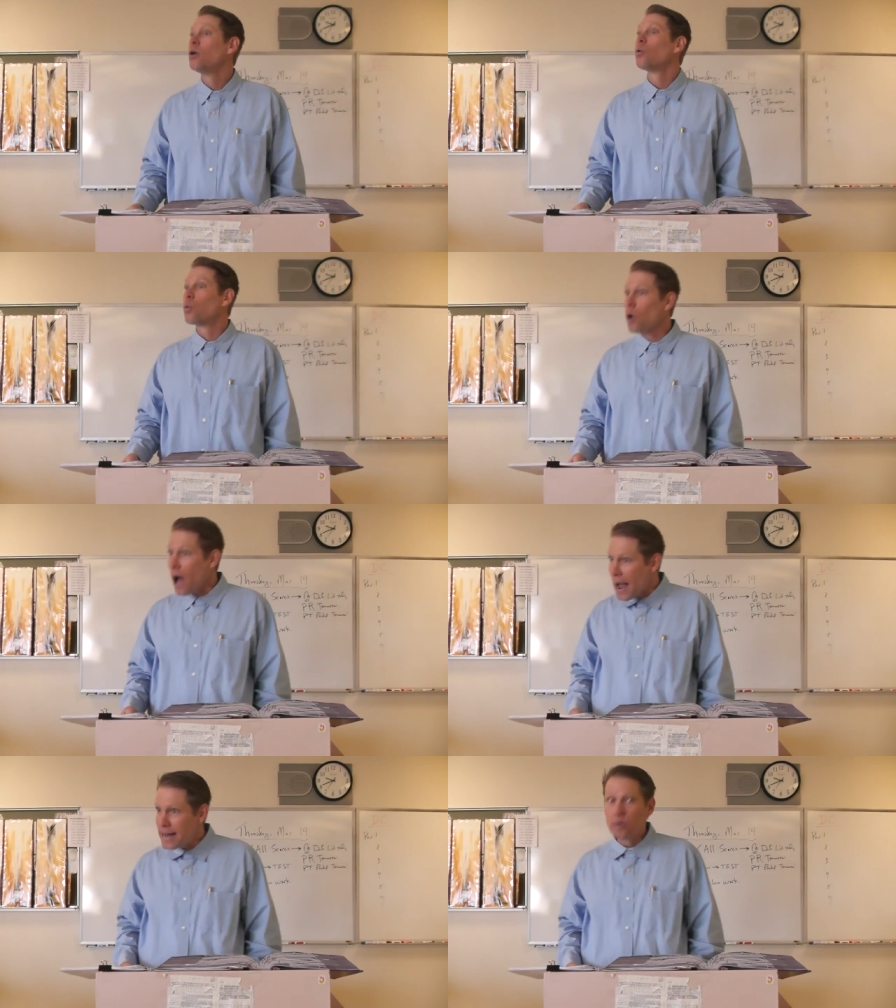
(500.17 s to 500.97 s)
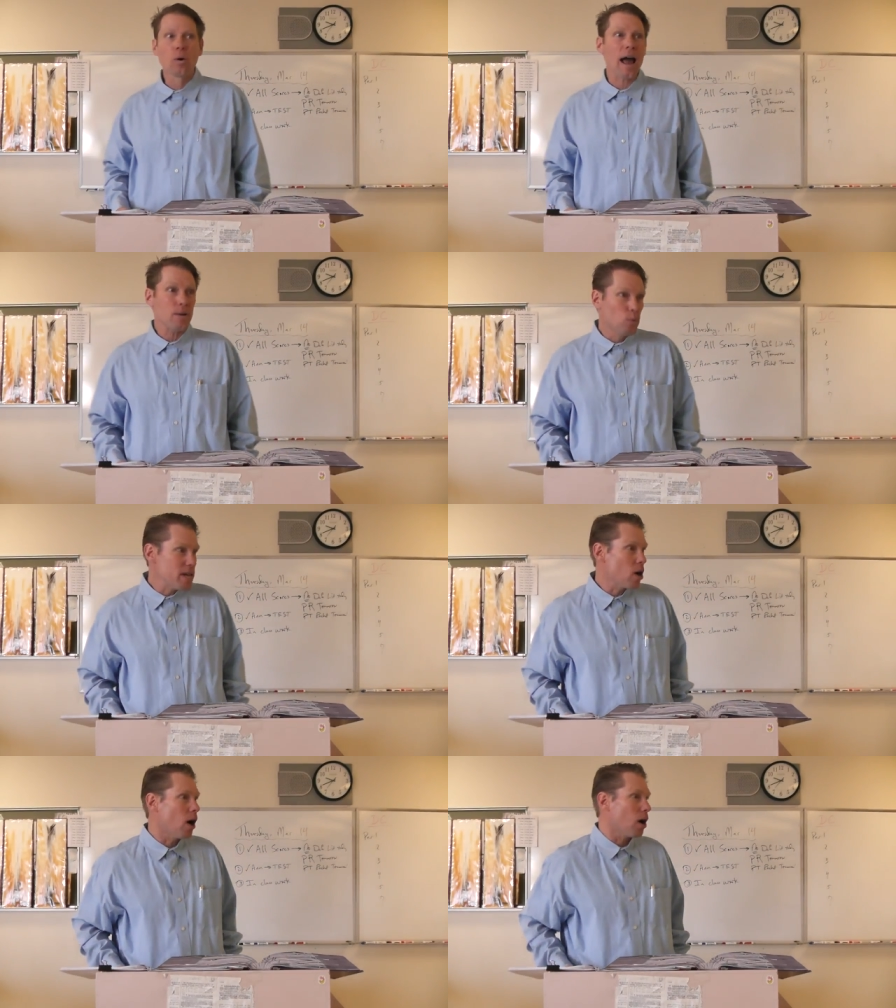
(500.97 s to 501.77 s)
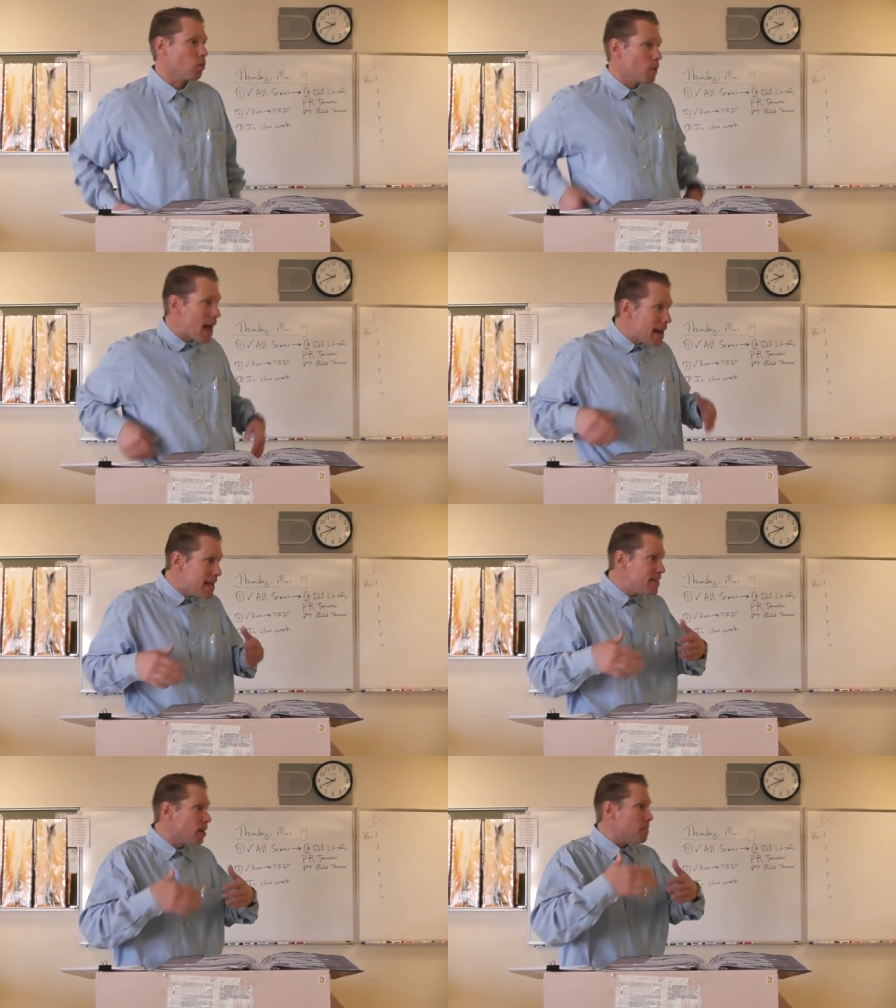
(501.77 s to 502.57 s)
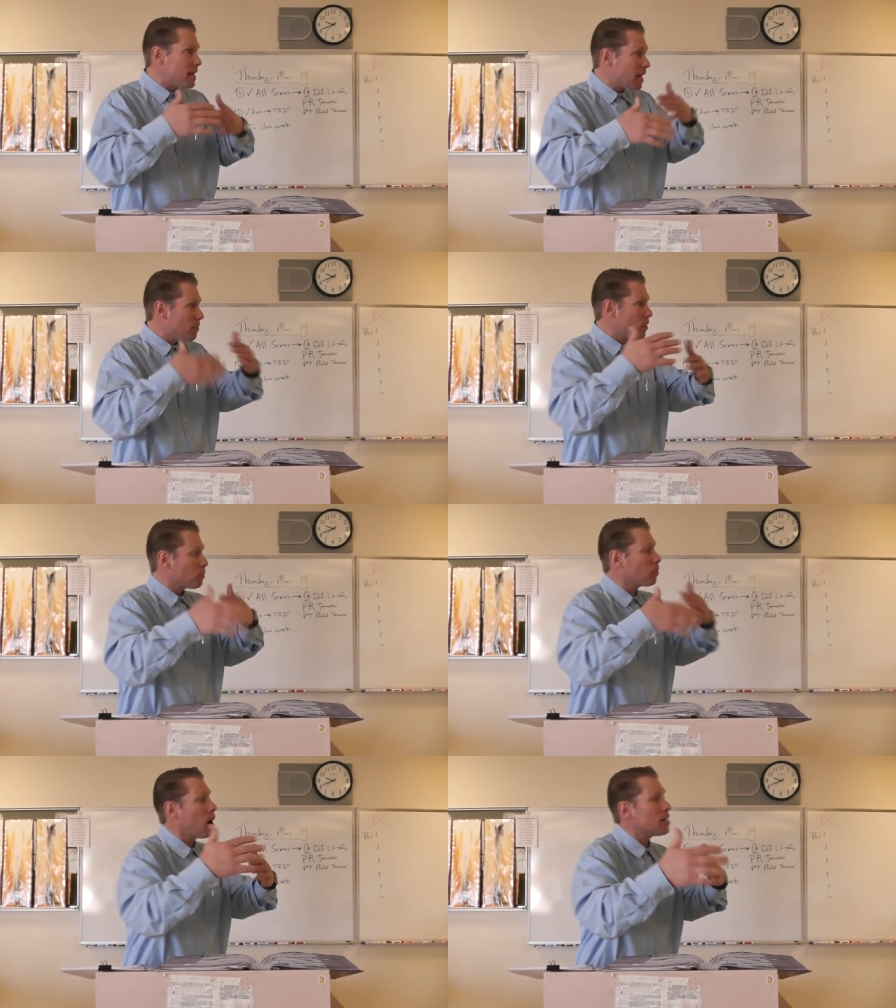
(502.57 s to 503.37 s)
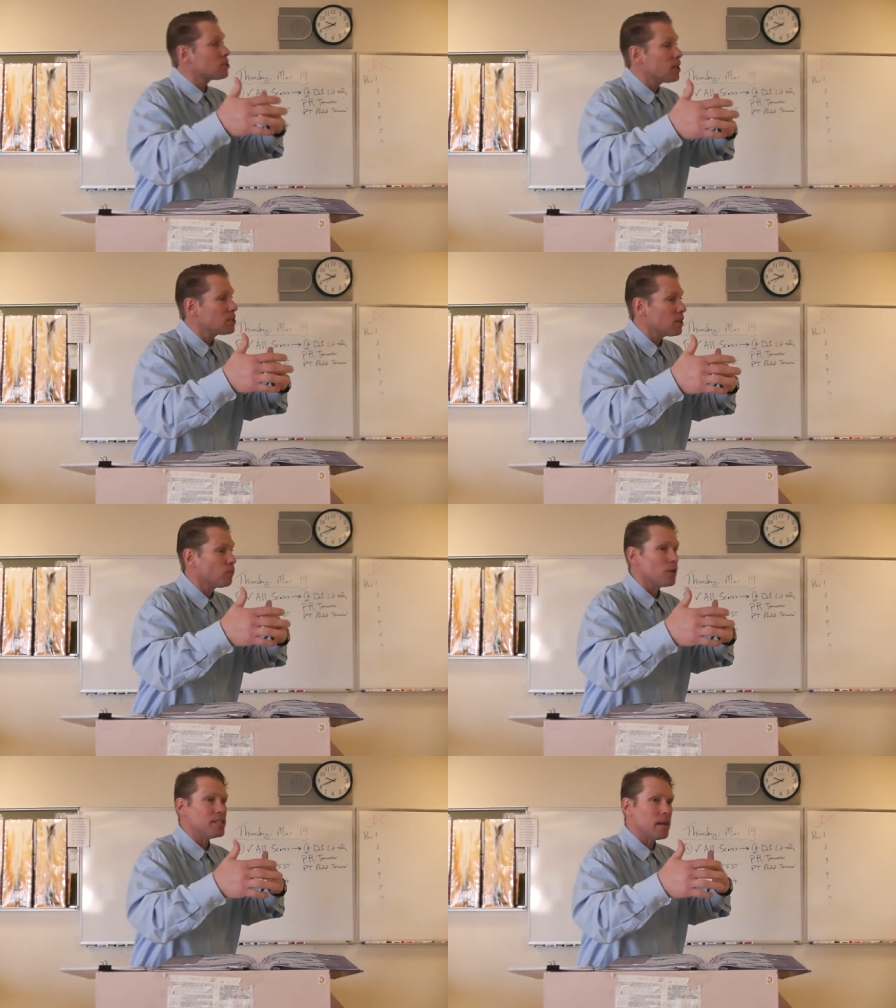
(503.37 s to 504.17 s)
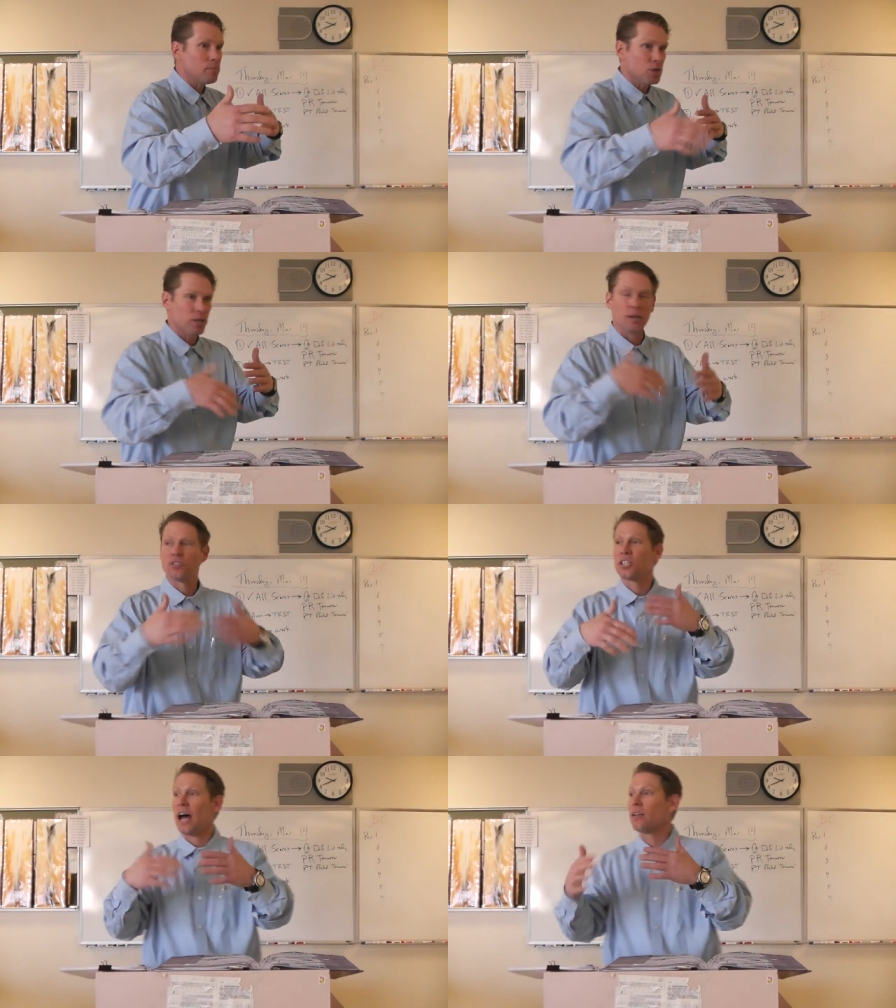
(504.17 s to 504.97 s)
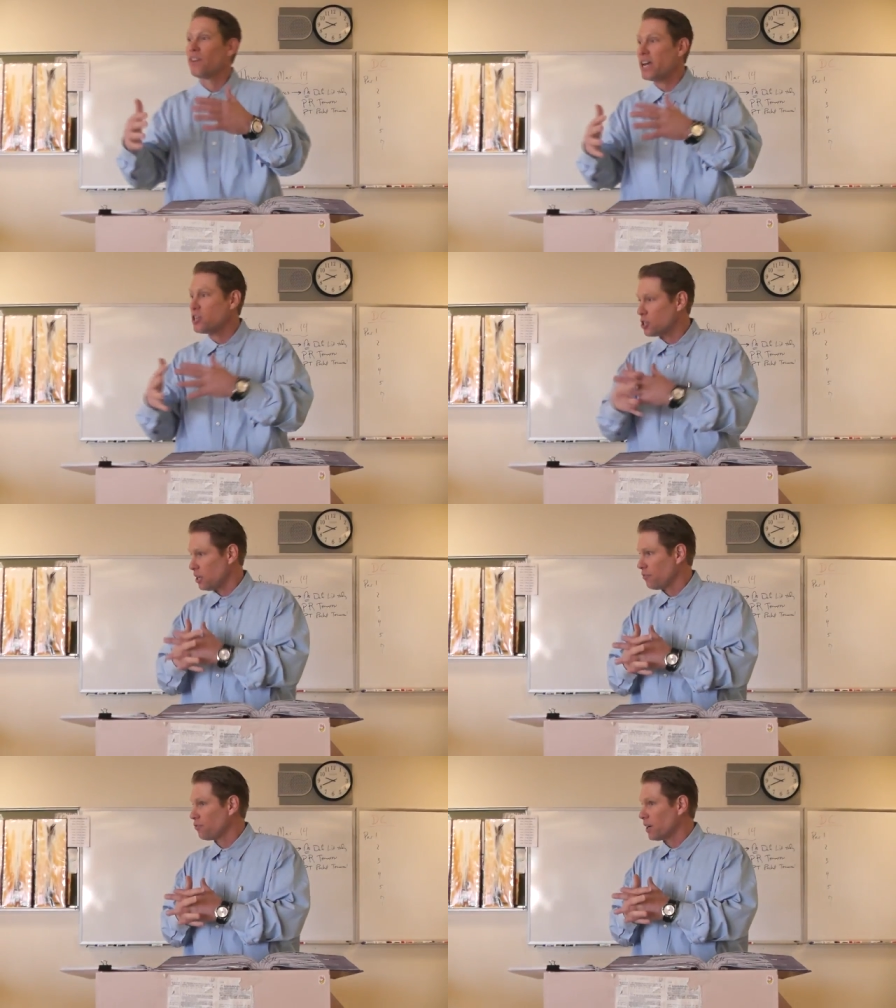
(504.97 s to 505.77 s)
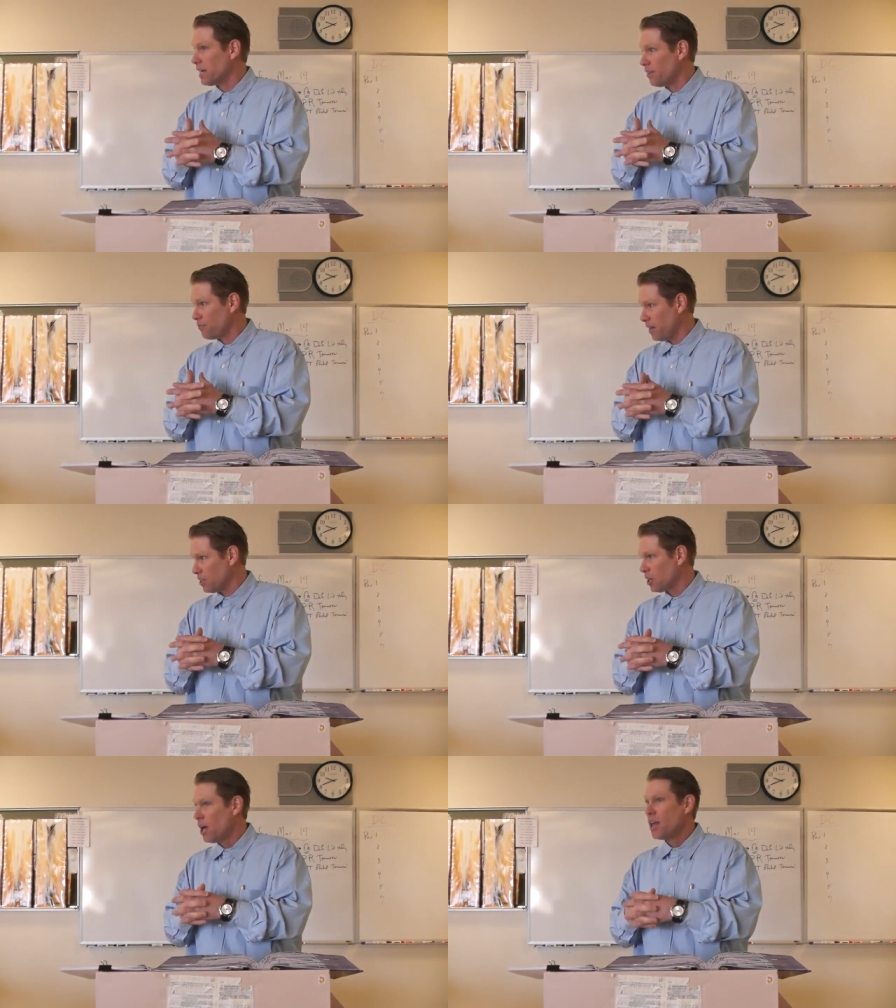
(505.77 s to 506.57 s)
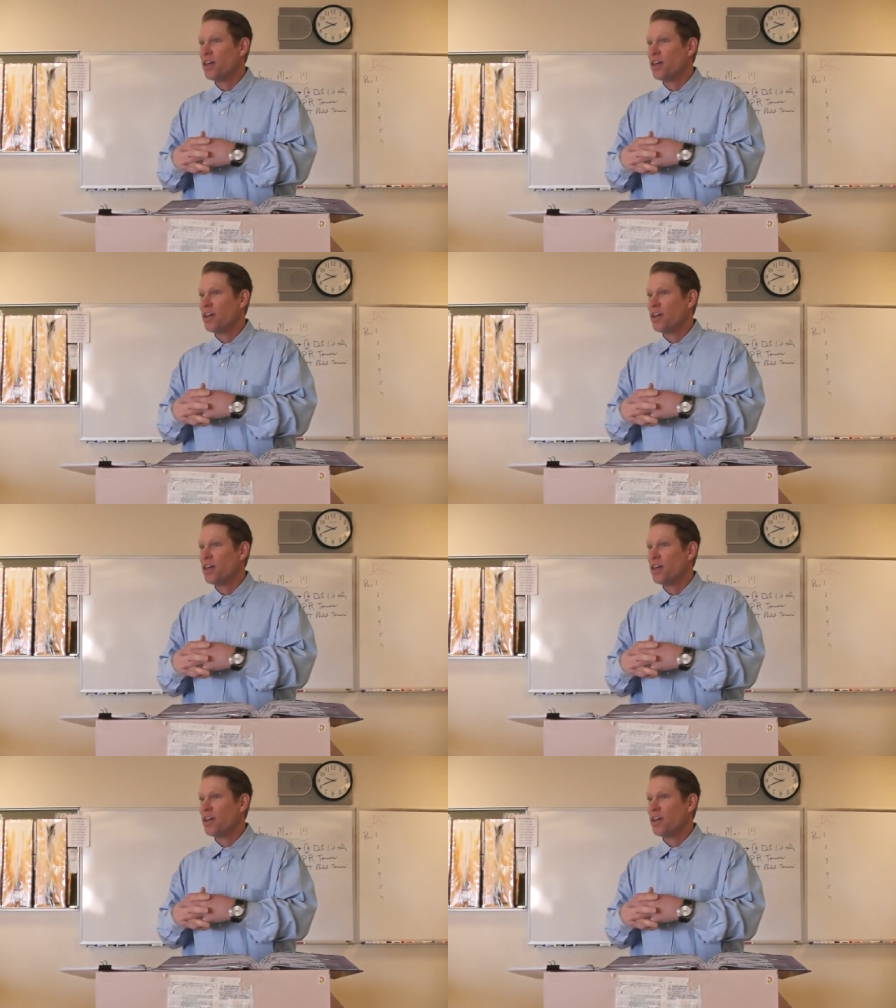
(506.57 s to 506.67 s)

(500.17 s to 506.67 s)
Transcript: Right, right. We are ready to begin the process of redemption, of salvation, of forgiveness.